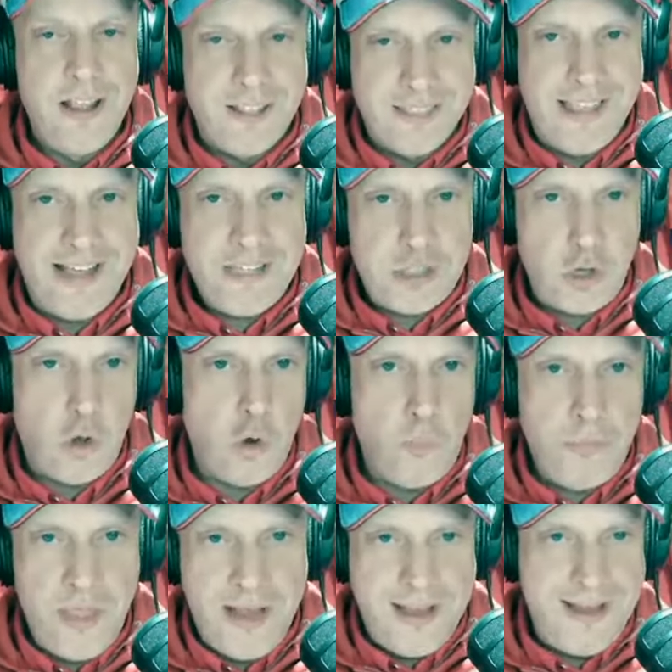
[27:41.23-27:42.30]
Let's hope
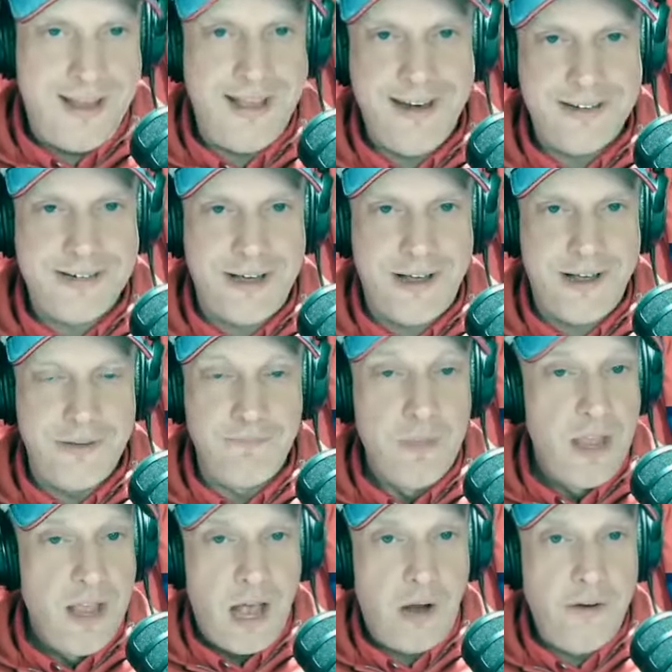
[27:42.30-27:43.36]
they can get it done.
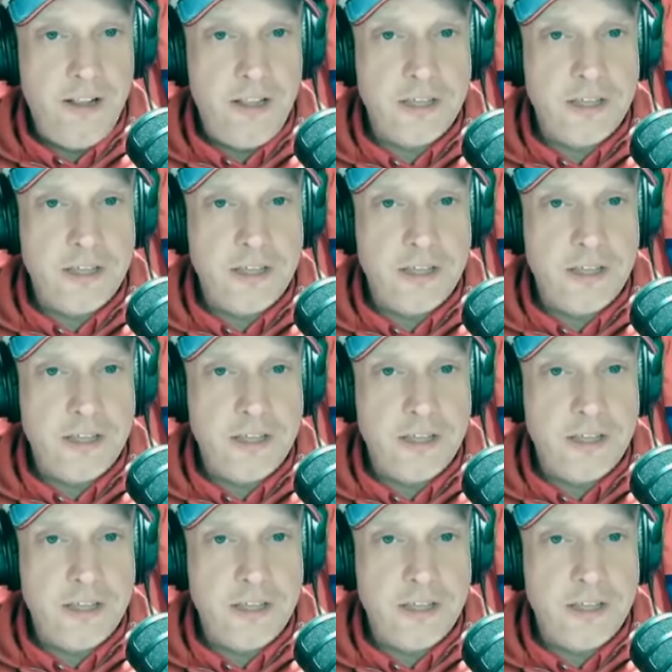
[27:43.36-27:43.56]
All right,